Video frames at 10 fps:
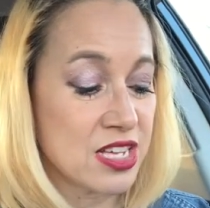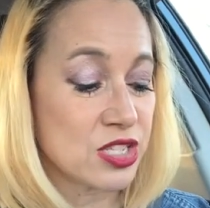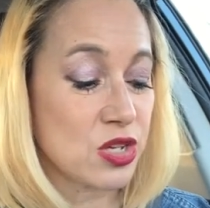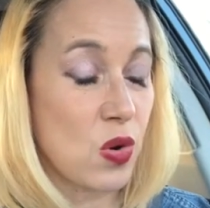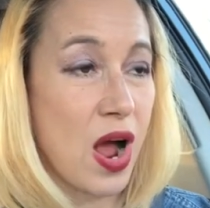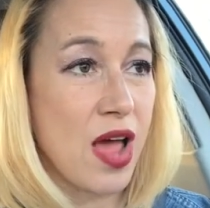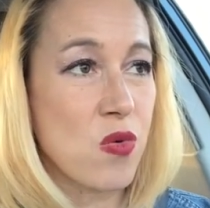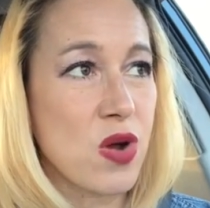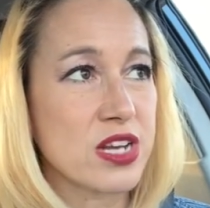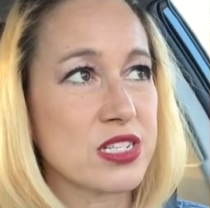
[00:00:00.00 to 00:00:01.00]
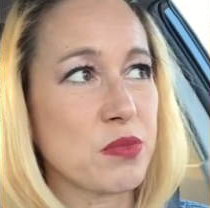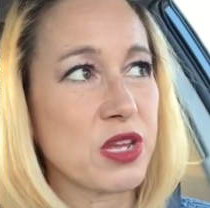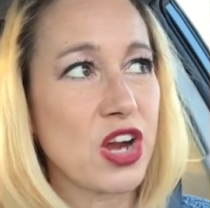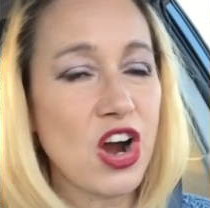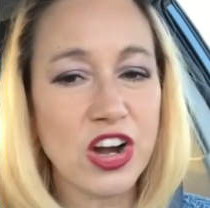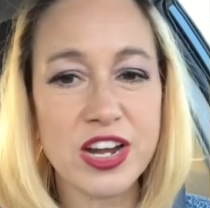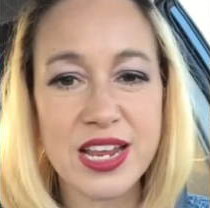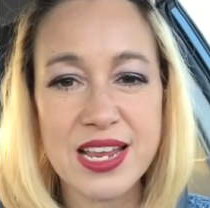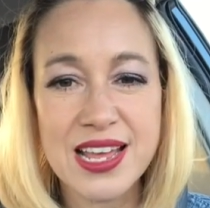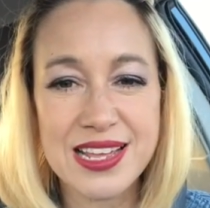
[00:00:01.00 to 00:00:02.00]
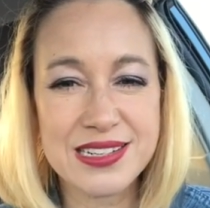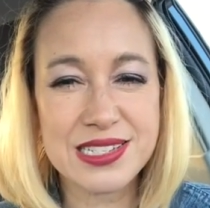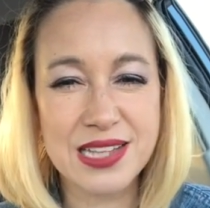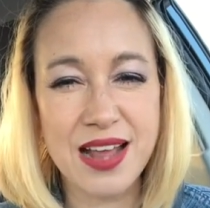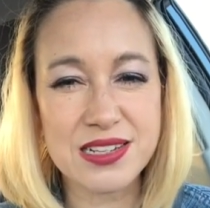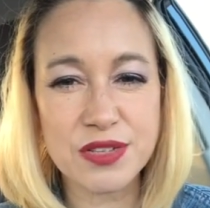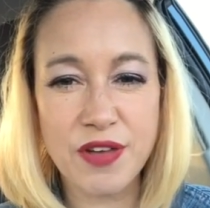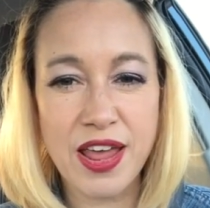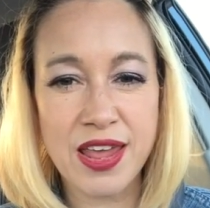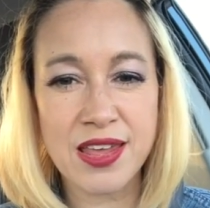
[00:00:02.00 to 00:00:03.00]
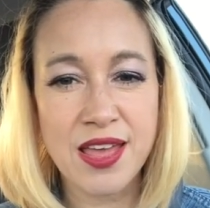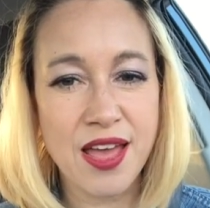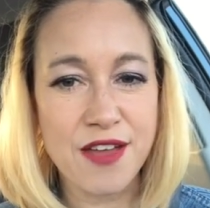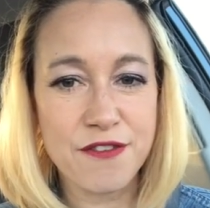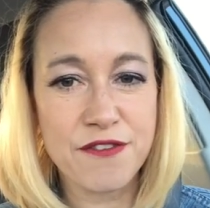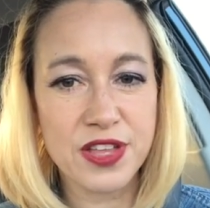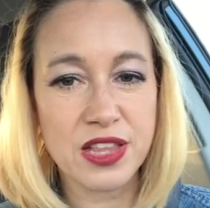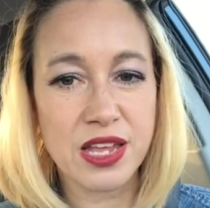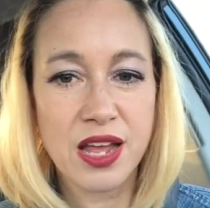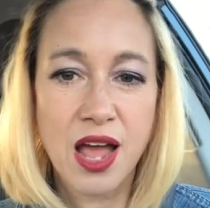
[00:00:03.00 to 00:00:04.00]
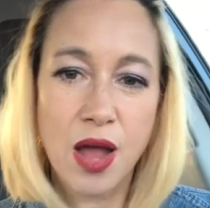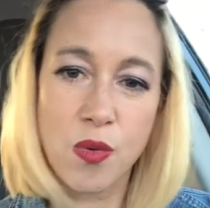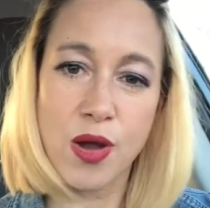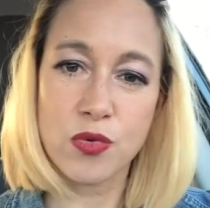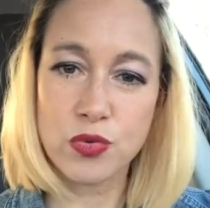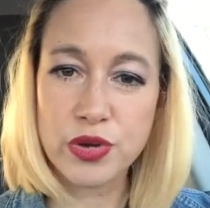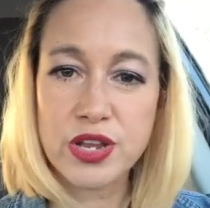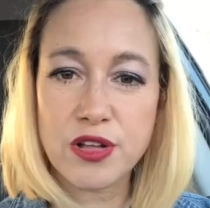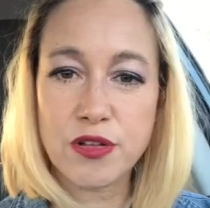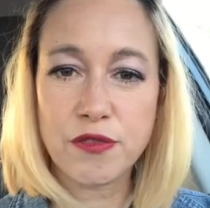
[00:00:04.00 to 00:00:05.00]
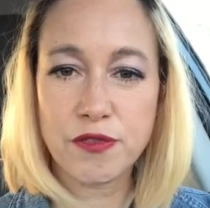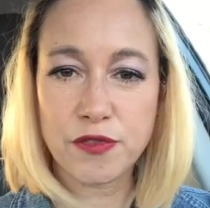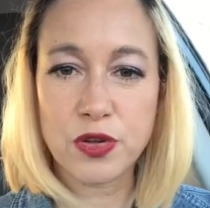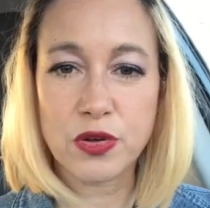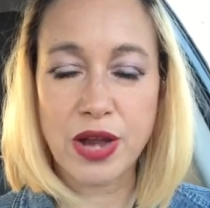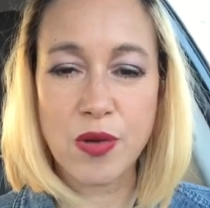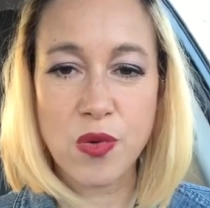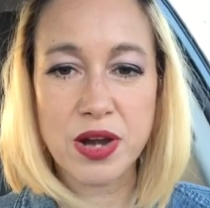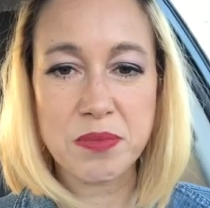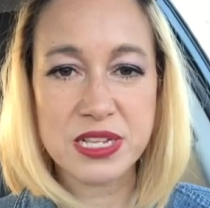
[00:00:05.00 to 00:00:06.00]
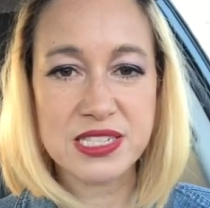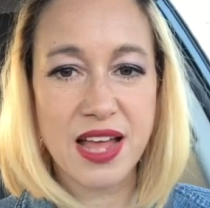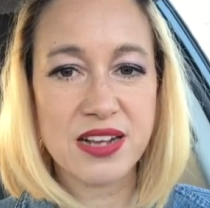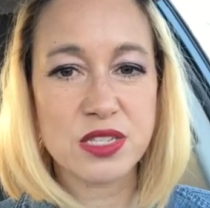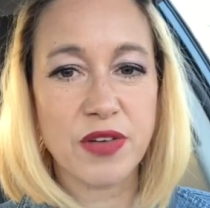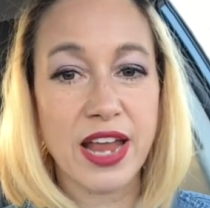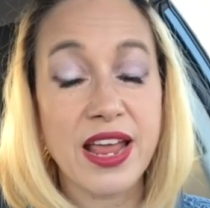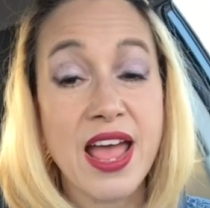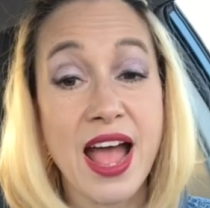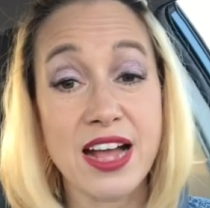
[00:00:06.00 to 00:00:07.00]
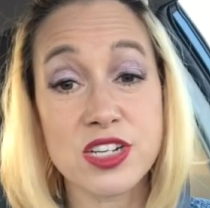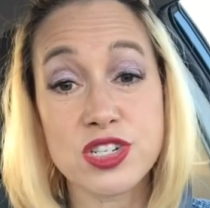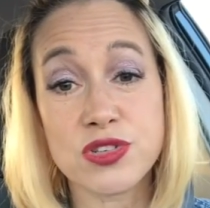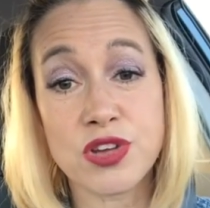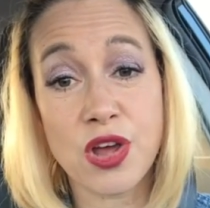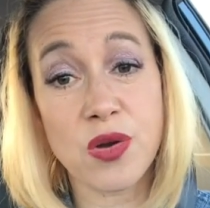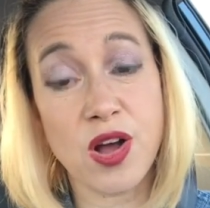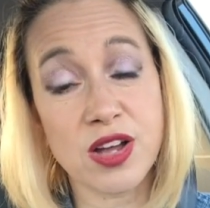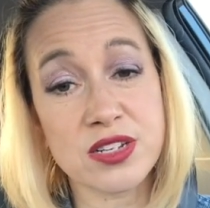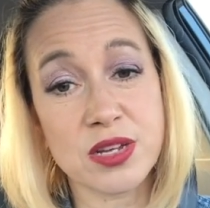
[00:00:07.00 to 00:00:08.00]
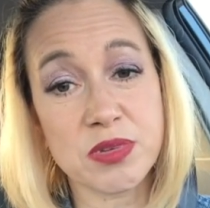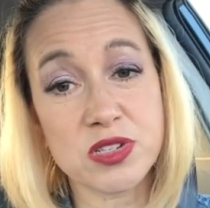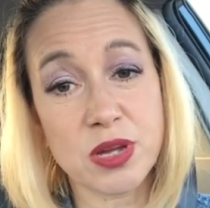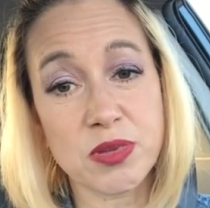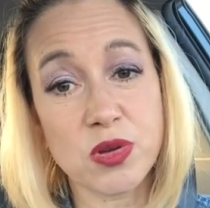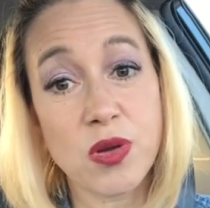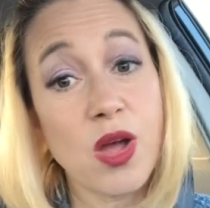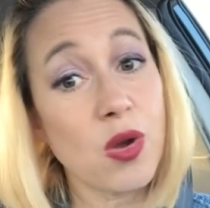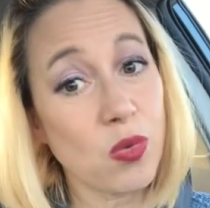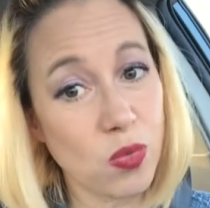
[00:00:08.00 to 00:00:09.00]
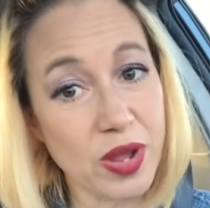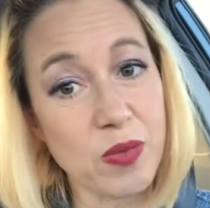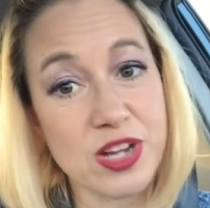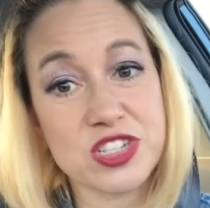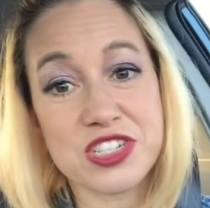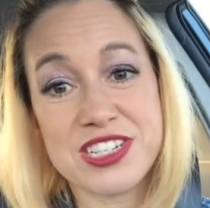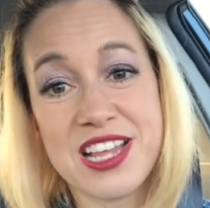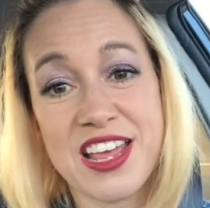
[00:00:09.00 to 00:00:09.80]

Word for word: So I want it to be hearty and satisfying and filling. I want real food. I want to be satisfied. As you know, on WW, Weight Watchers,